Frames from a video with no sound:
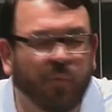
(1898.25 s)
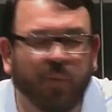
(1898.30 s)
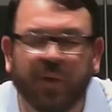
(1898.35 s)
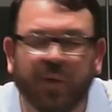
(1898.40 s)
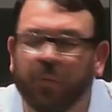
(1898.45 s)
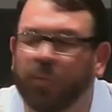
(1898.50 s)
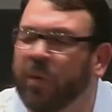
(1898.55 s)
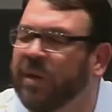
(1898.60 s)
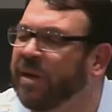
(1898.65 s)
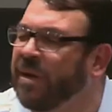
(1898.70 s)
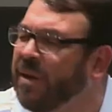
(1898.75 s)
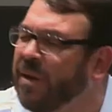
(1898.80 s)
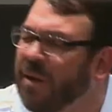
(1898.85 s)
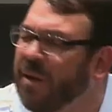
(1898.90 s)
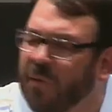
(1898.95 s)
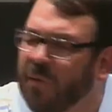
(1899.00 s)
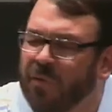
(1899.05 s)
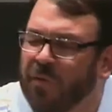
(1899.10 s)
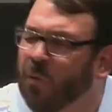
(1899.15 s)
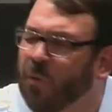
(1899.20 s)
We can
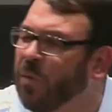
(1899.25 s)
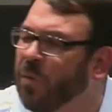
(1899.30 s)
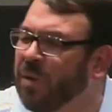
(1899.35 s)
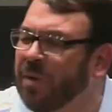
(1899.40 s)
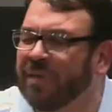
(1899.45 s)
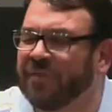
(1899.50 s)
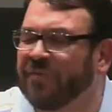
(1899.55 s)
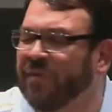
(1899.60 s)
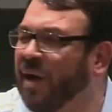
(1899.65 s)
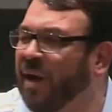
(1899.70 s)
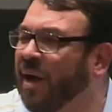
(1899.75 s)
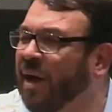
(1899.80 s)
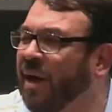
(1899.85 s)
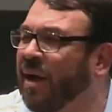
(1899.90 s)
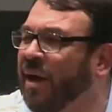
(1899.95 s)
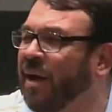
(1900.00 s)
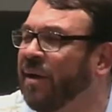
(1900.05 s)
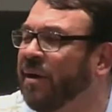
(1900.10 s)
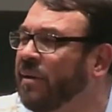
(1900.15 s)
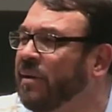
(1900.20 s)
know the will of
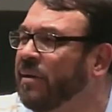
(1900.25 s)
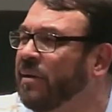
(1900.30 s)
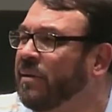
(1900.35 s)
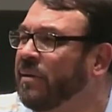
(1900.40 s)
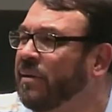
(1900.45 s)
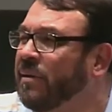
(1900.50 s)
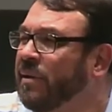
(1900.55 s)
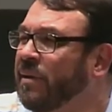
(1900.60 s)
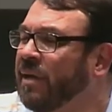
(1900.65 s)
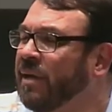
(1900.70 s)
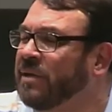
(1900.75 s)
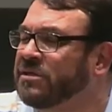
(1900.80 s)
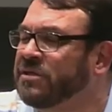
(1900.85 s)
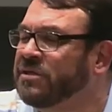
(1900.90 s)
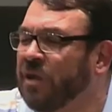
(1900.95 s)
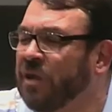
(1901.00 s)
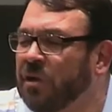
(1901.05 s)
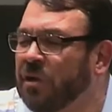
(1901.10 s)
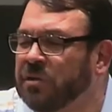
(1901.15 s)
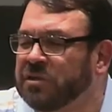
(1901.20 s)
God. And as
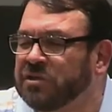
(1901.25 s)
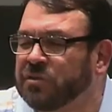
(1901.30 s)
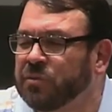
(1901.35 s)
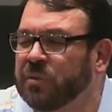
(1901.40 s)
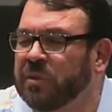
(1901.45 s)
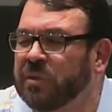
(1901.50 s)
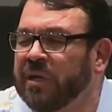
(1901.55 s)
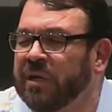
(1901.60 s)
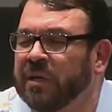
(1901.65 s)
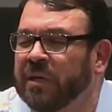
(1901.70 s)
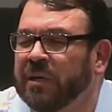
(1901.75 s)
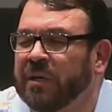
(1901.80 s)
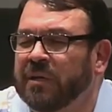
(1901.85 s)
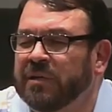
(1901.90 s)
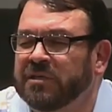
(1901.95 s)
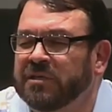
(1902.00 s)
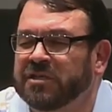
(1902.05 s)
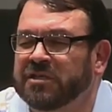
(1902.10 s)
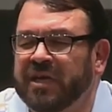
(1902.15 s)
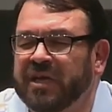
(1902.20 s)
long as we
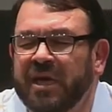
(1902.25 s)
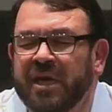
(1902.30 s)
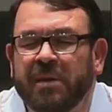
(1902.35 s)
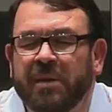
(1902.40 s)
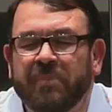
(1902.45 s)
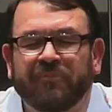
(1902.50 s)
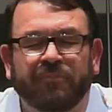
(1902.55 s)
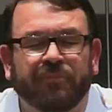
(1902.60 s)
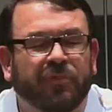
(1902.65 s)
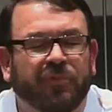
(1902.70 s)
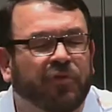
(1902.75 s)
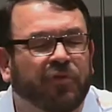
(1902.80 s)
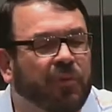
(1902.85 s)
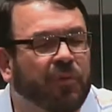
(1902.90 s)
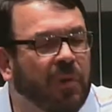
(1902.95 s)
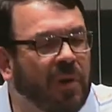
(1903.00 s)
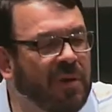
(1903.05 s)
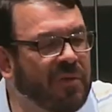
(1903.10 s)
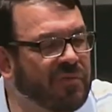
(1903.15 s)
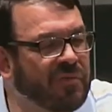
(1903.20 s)
just keep
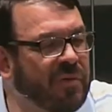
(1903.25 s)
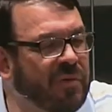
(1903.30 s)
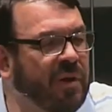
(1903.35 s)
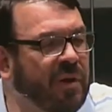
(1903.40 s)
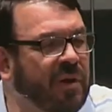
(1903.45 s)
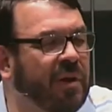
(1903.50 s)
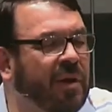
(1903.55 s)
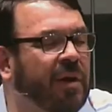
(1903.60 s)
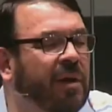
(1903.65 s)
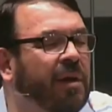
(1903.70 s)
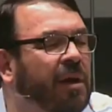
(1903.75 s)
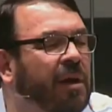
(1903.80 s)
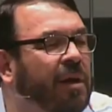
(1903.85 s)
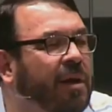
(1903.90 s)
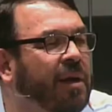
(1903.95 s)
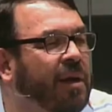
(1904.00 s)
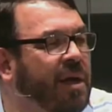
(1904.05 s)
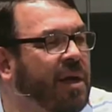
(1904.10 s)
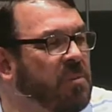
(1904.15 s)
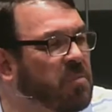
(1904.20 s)
trusting and
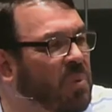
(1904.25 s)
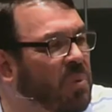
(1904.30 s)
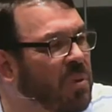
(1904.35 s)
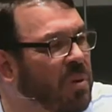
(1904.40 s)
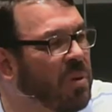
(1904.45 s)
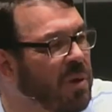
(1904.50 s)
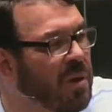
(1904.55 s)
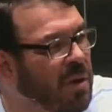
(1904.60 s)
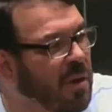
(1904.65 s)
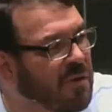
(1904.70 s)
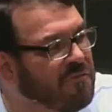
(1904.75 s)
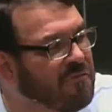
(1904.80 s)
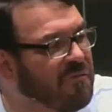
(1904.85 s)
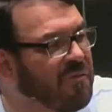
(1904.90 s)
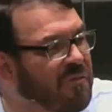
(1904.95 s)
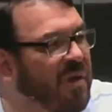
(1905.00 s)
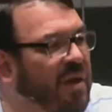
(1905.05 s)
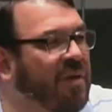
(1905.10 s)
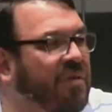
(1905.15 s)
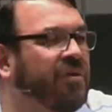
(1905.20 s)
keep putting our
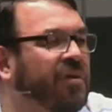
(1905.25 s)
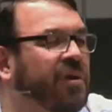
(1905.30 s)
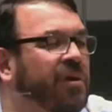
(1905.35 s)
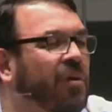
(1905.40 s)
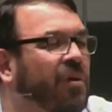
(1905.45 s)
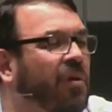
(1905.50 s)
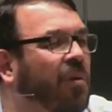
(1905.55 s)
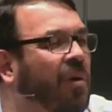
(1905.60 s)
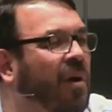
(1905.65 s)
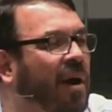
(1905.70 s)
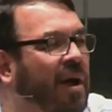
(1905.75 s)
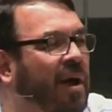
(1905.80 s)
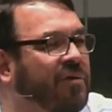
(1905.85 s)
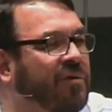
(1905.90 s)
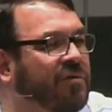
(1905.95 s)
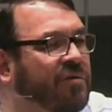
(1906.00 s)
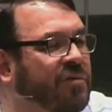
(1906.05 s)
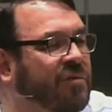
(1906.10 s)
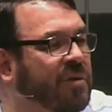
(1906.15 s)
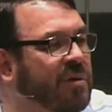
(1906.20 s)
faith in
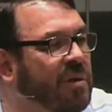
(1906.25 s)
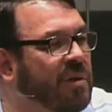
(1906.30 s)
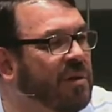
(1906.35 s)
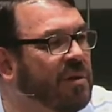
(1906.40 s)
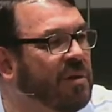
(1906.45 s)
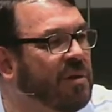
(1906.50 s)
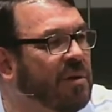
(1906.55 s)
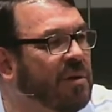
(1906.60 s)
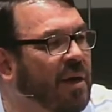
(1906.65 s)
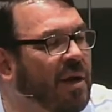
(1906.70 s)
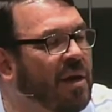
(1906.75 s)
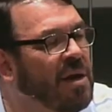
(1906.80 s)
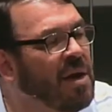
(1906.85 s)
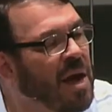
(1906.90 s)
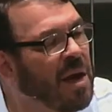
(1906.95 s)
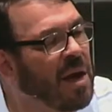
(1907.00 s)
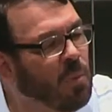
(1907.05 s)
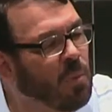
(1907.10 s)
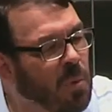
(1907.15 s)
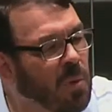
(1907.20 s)
Christ and
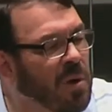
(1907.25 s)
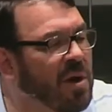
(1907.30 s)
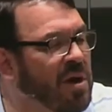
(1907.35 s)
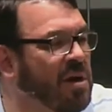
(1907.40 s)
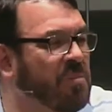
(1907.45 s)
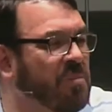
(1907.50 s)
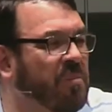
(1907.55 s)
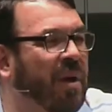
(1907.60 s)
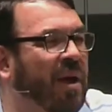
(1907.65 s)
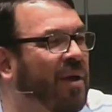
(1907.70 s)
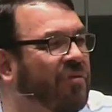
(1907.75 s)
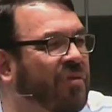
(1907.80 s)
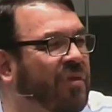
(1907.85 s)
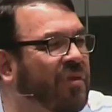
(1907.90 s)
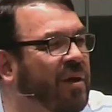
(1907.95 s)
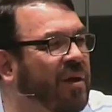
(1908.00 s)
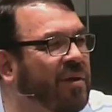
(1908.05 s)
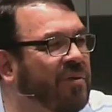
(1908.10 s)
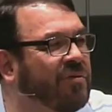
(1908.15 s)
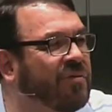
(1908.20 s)
not worrying about
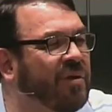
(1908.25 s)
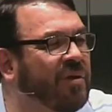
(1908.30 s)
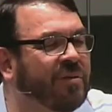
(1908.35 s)
things.